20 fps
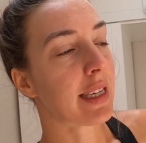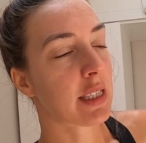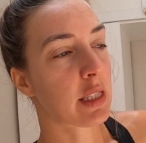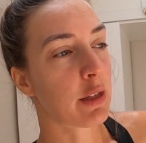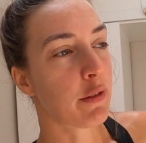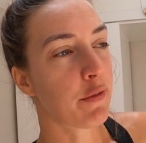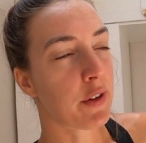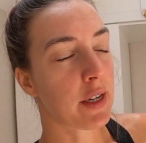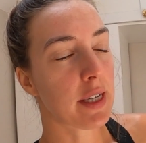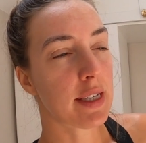that's
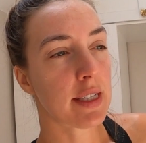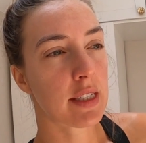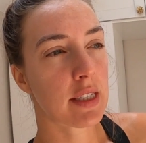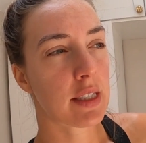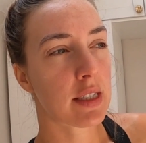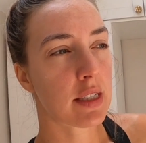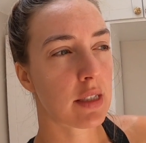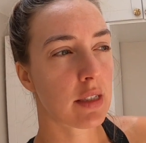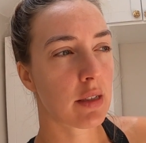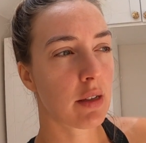the
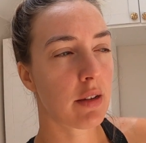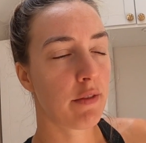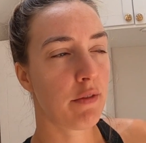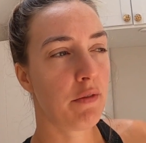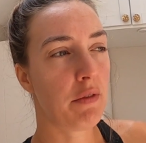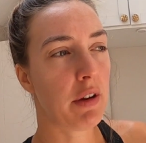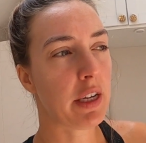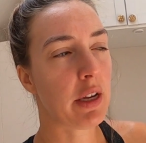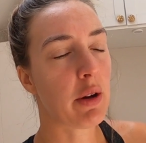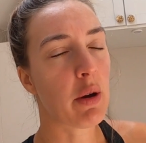first
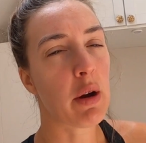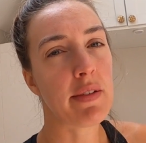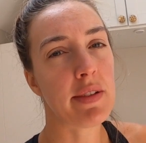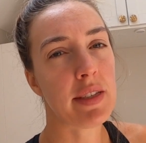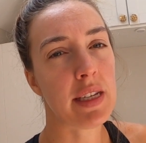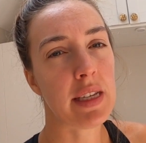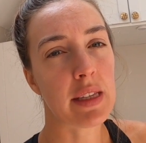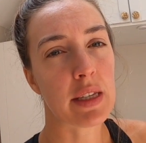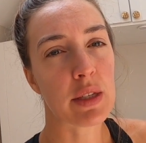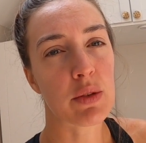video I've
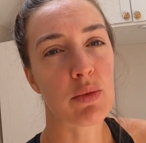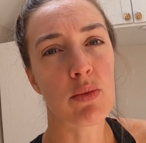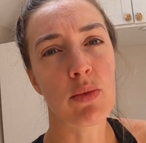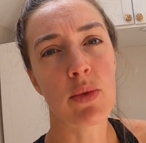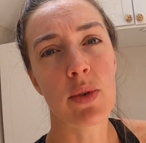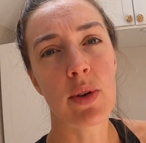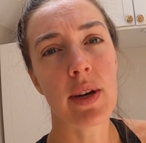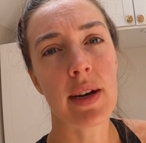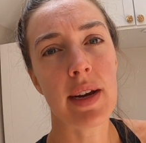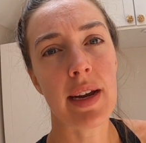seen that's
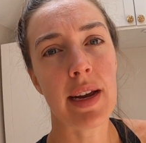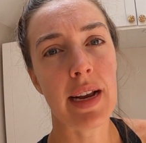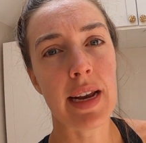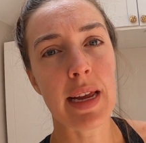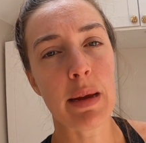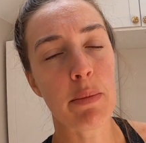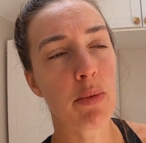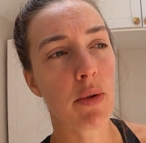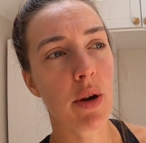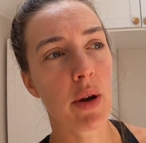
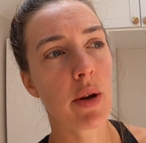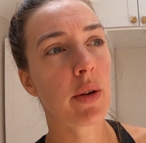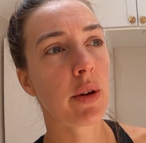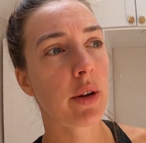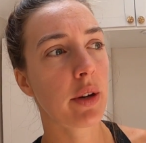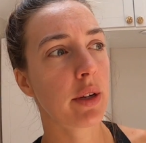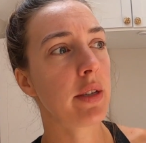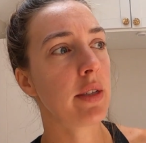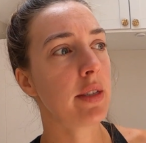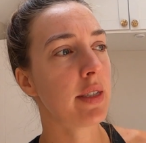really
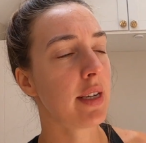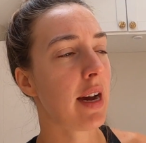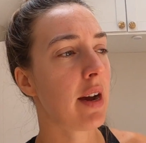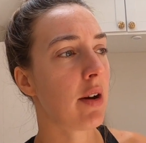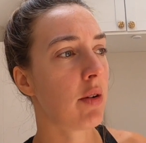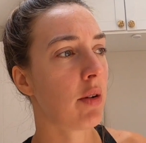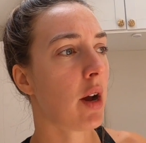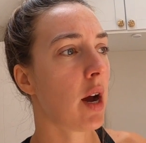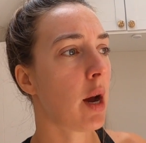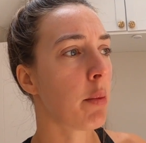broken
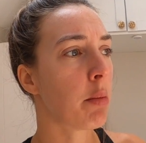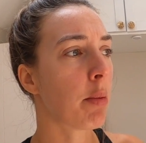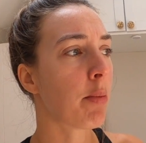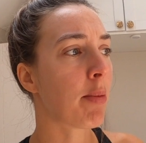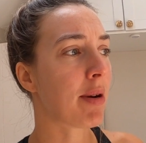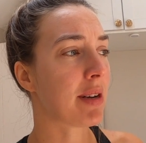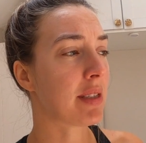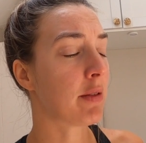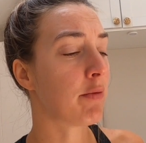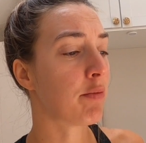down
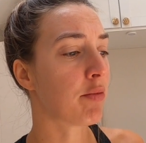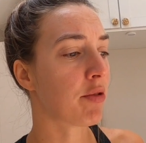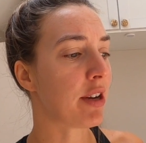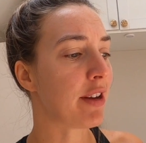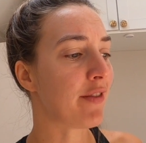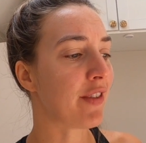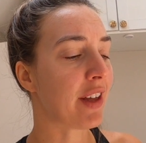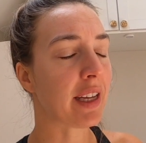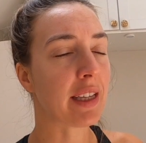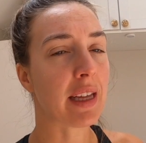hypopressive
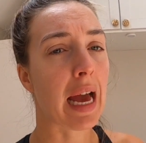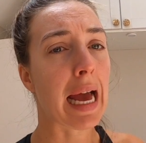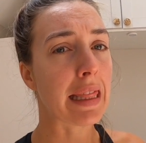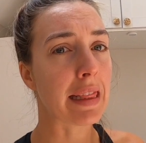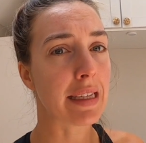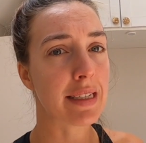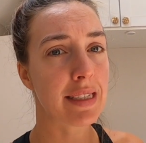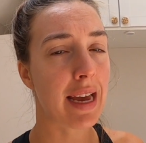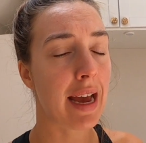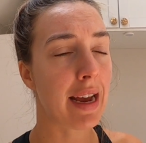breathing
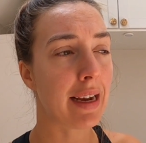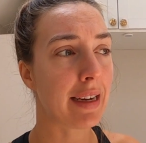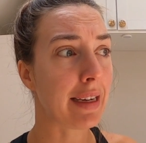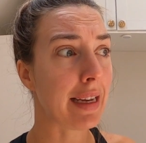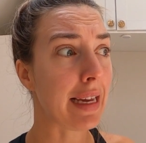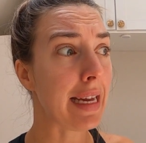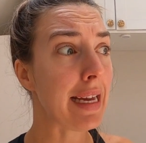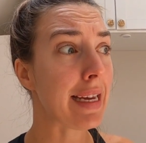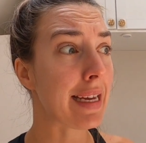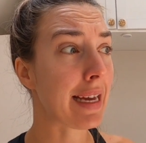and the
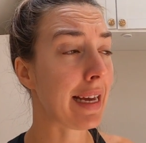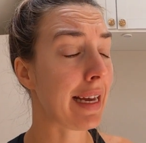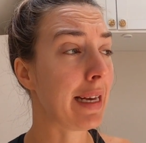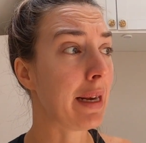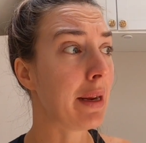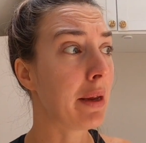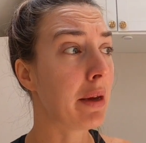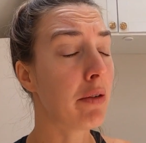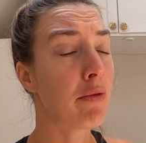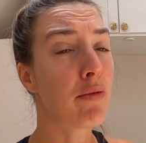technique
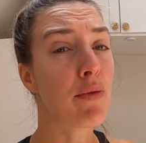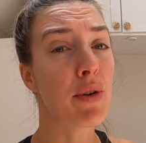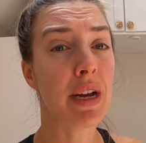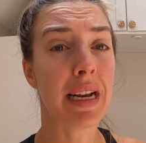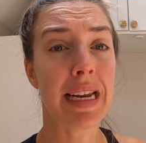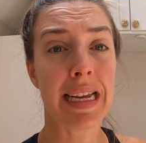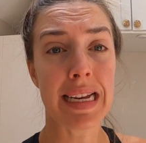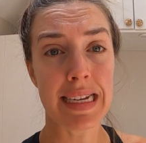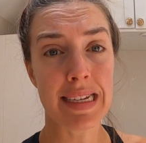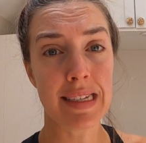in a
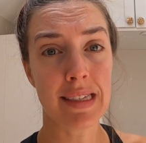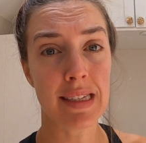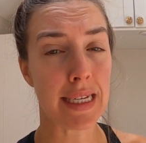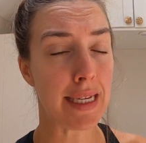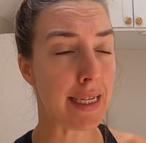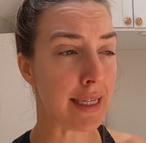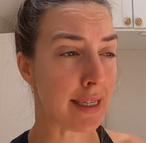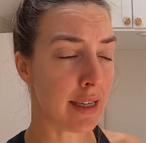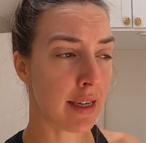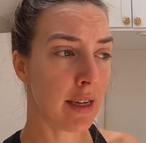really
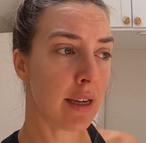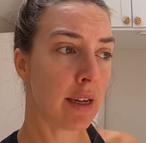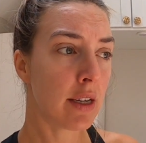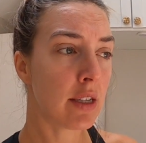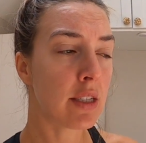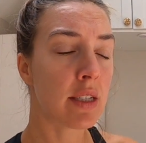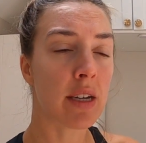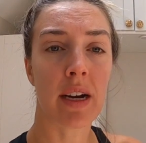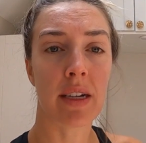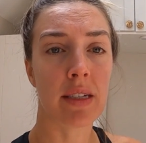easy
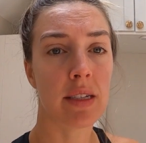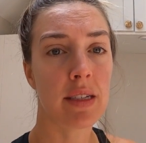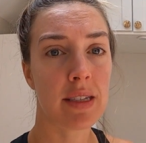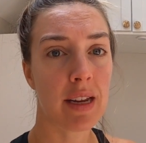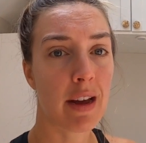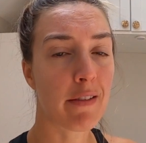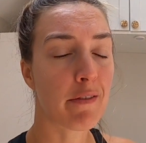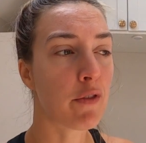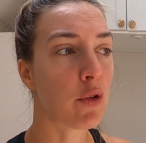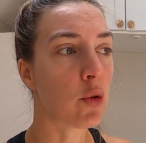to
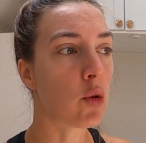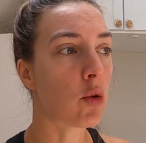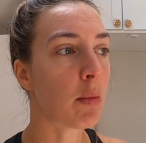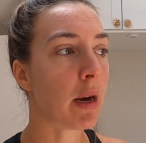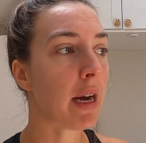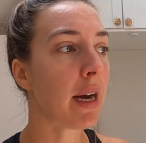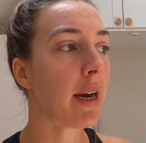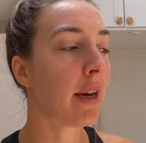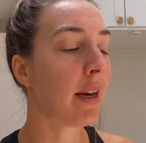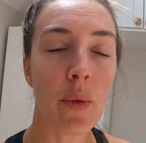understand
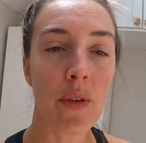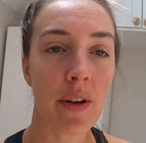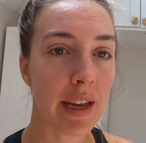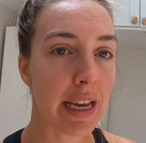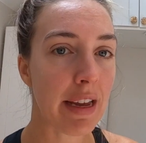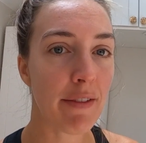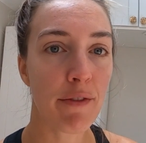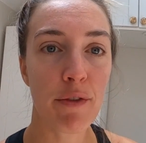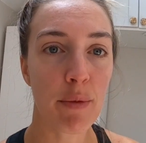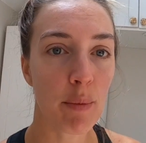format.
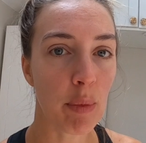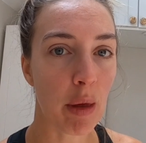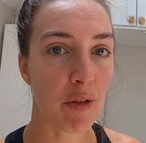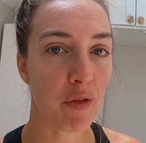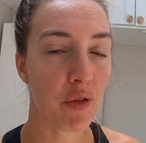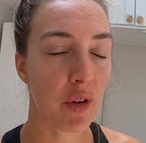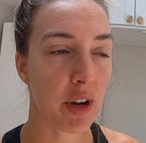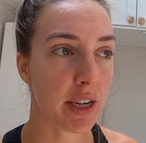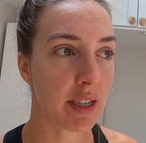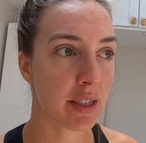Even from that
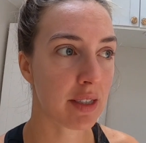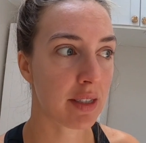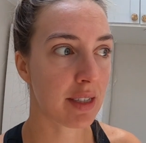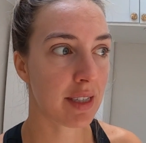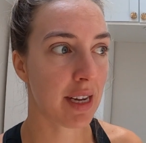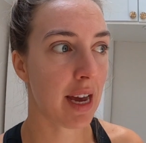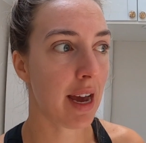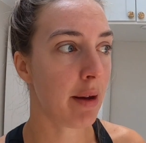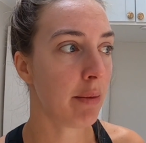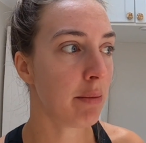first
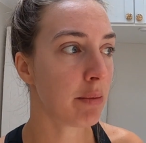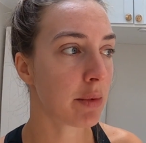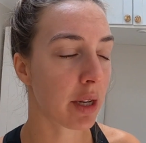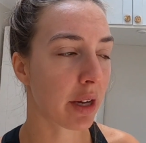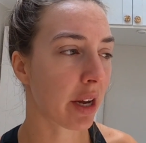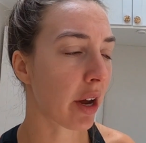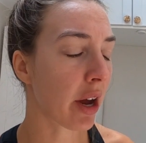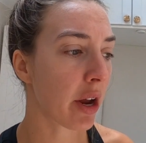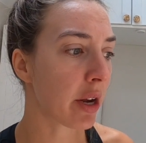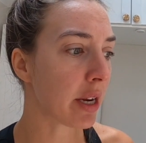attempt,
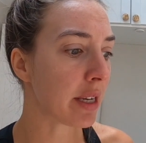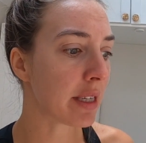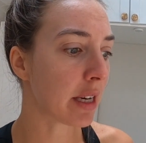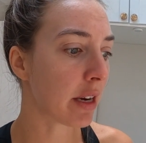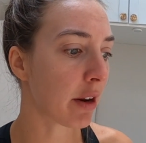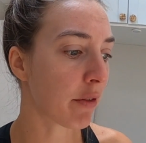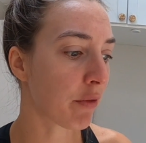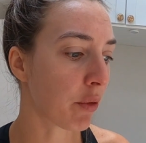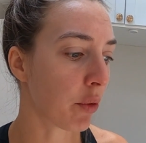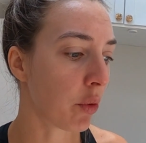like I only
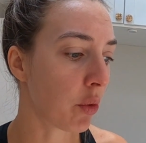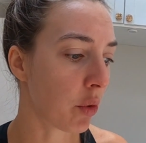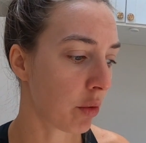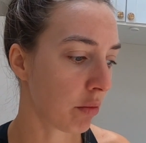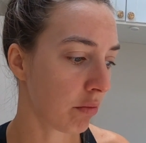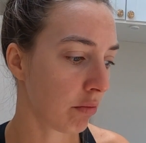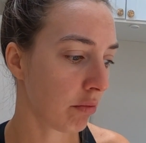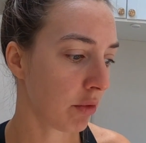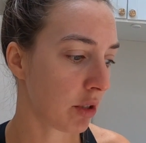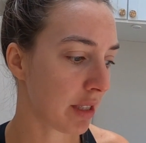did it
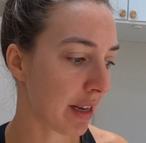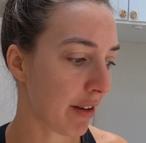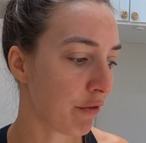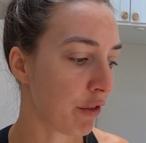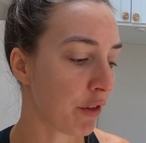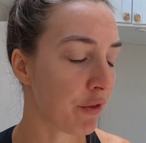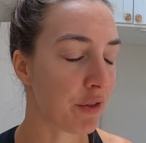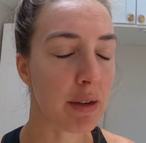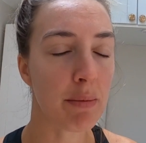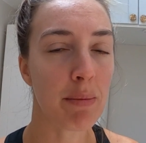for
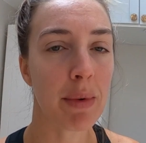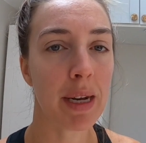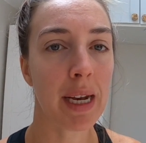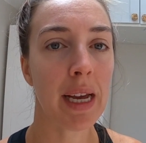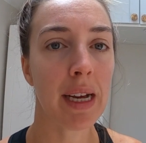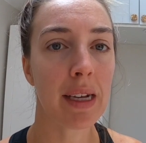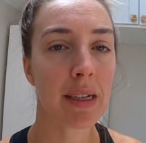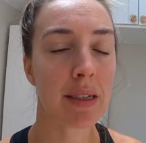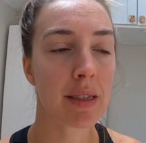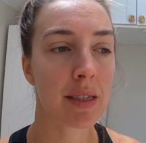10-15
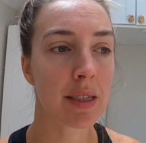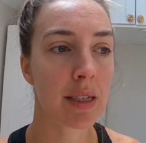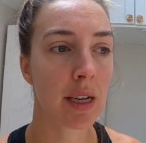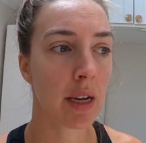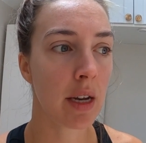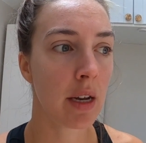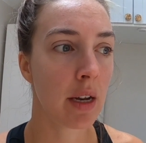minutes,